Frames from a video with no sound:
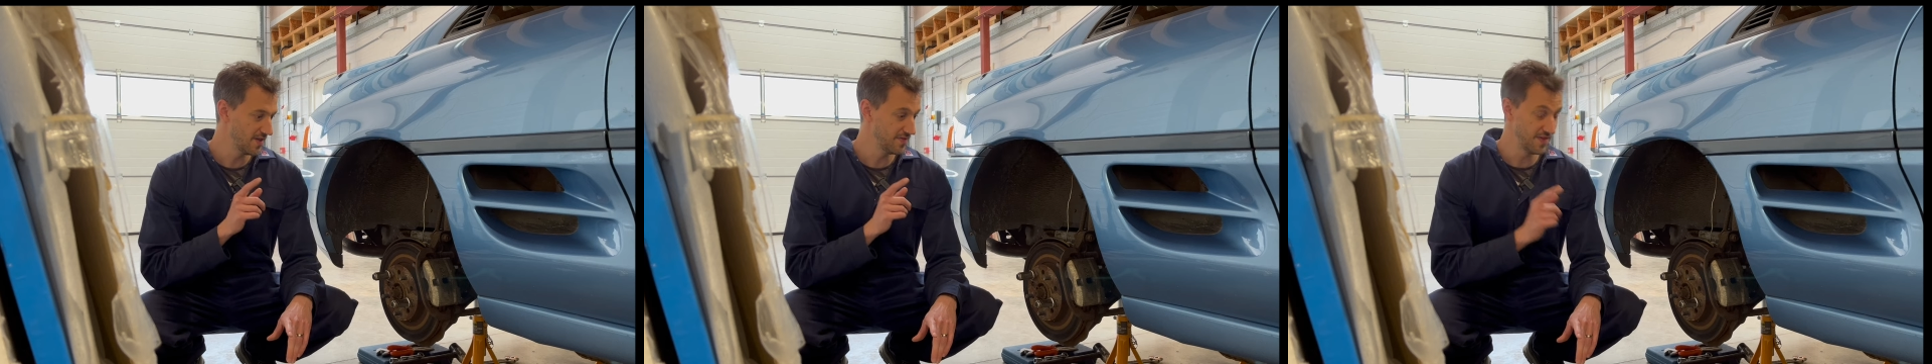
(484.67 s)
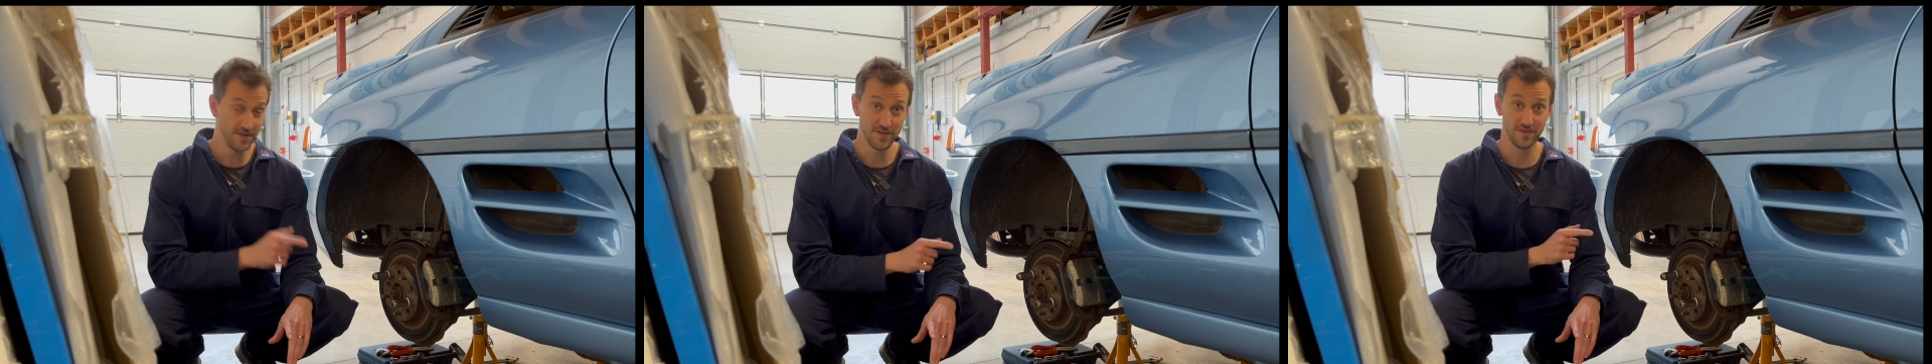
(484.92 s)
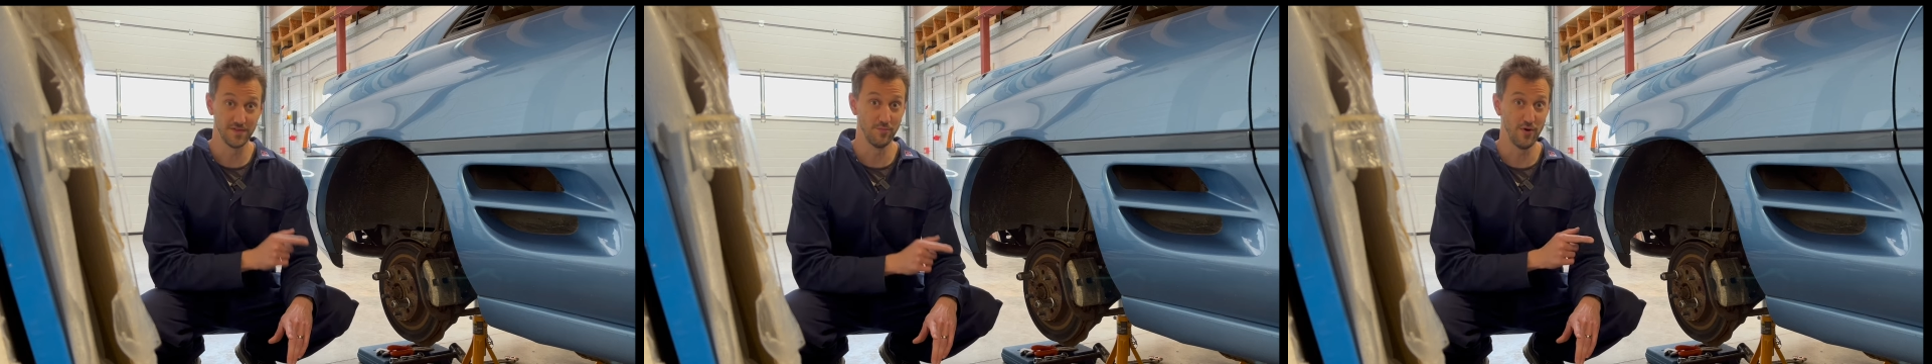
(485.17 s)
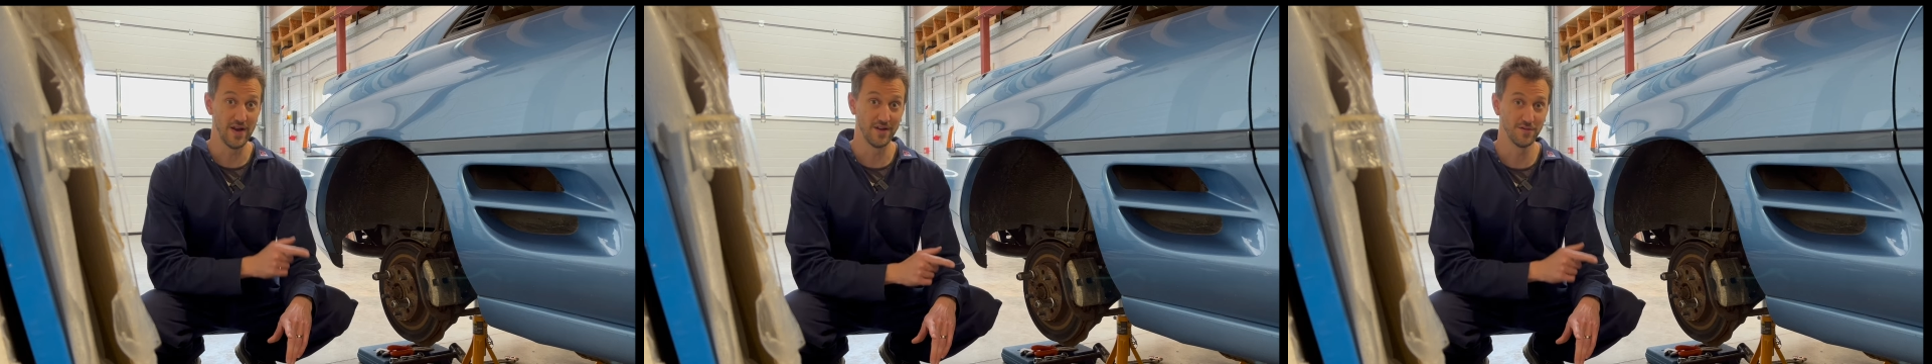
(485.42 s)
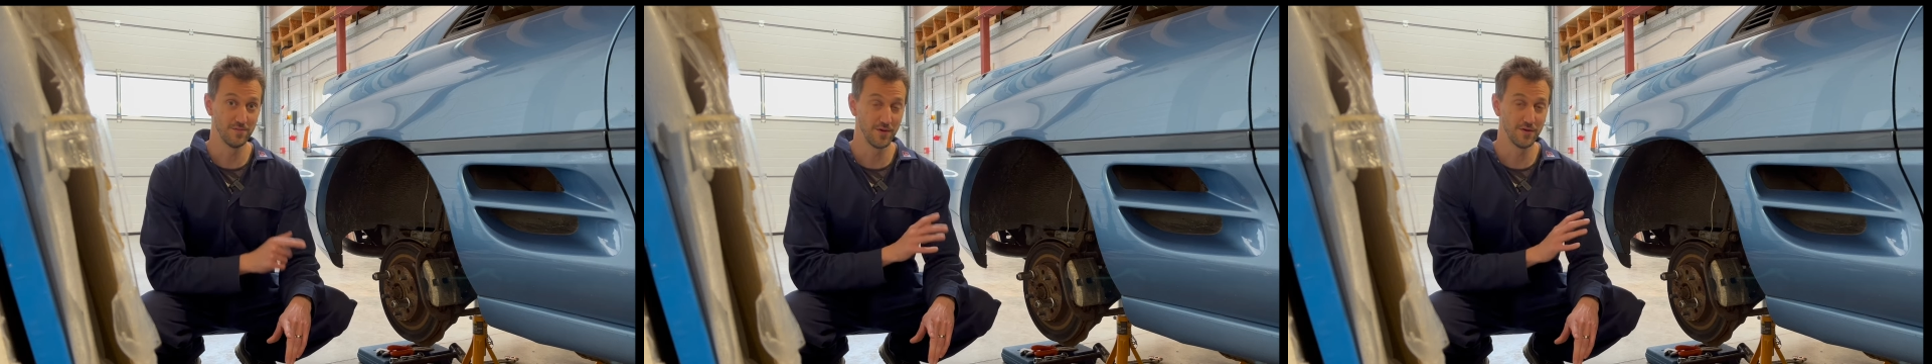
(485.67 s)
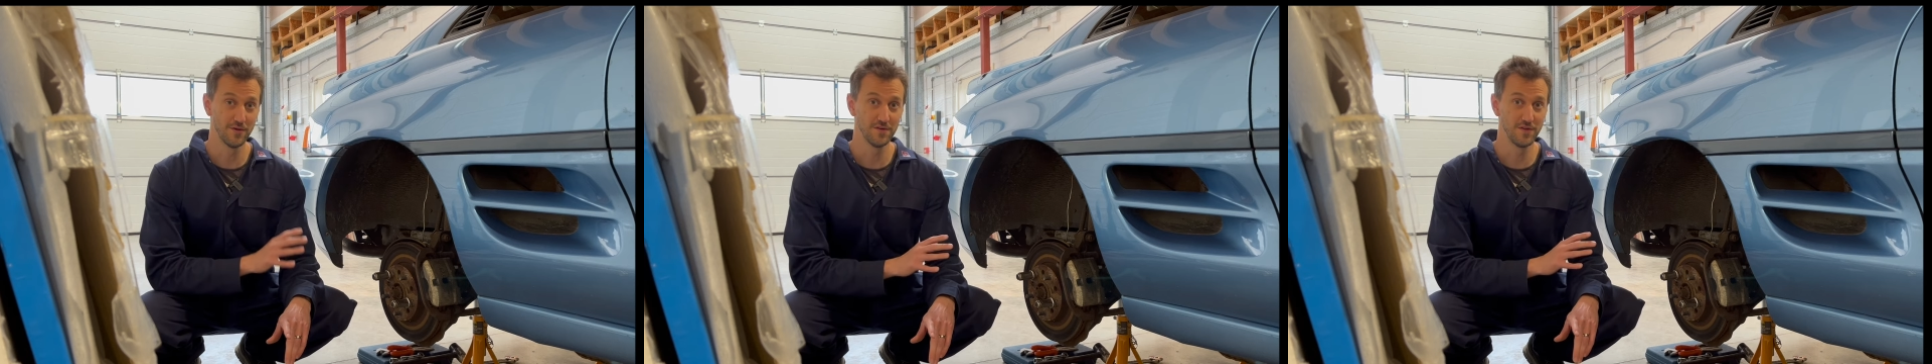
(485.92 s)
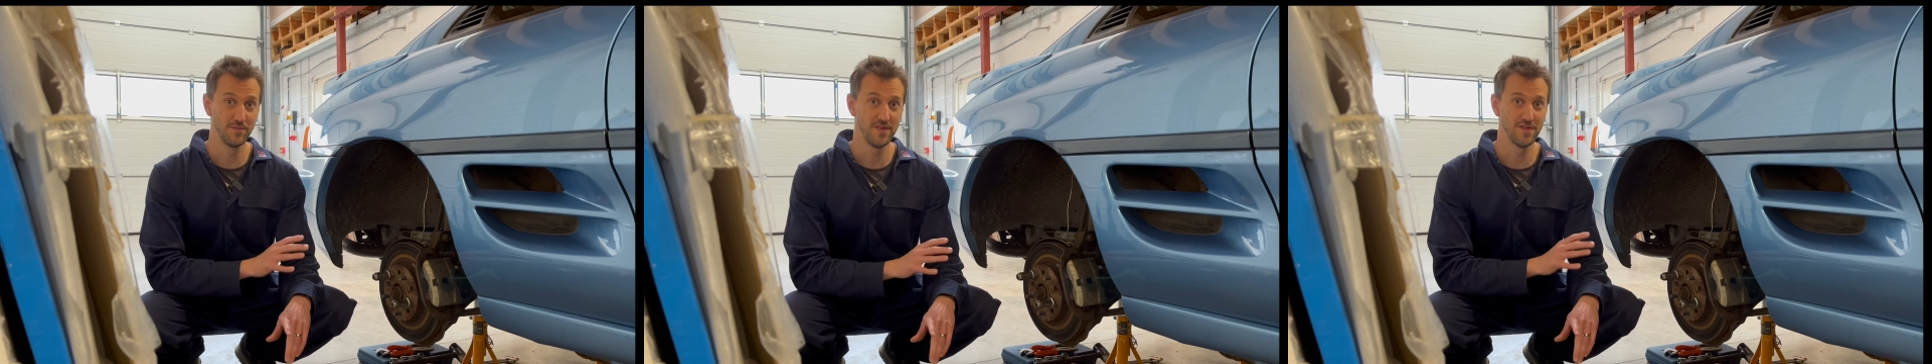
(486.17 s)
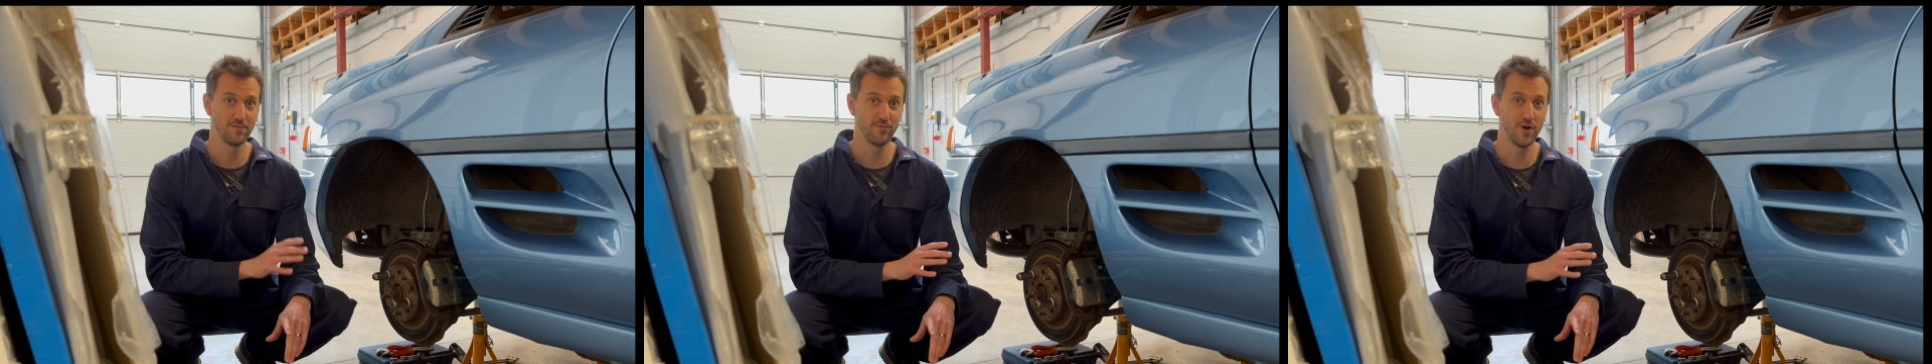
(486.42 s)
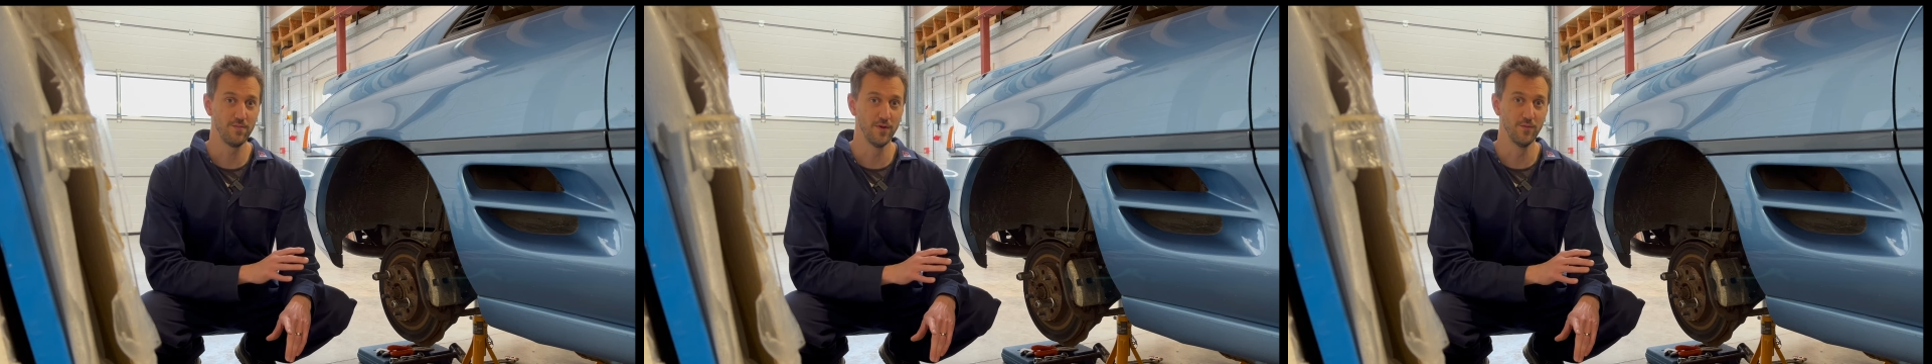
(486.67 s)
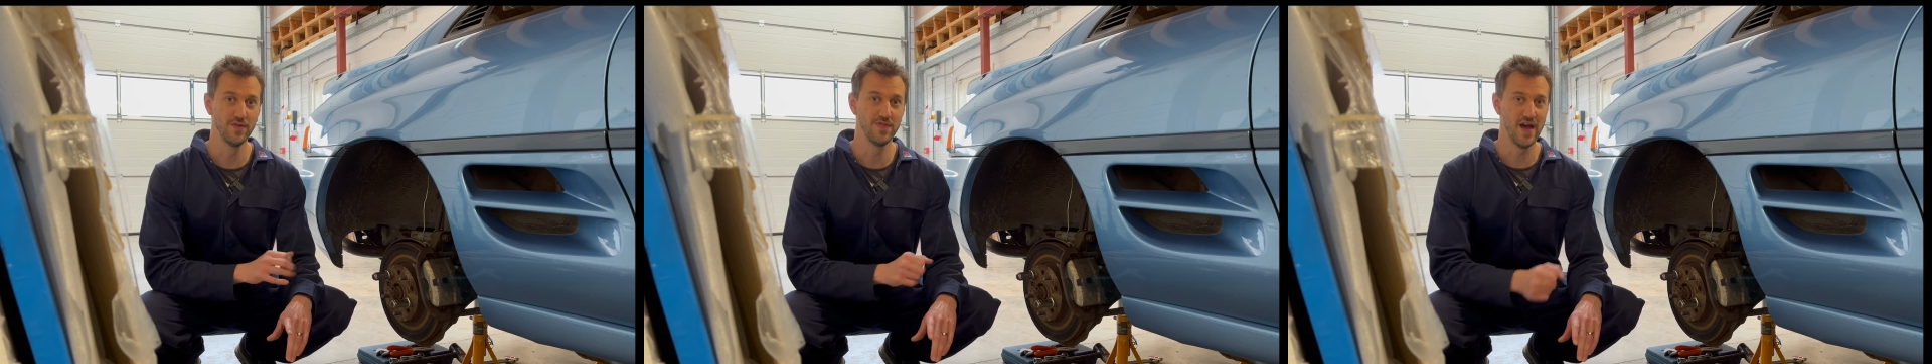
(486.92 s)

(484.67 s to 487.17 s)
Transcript: this is the brake that's been causing me this problem with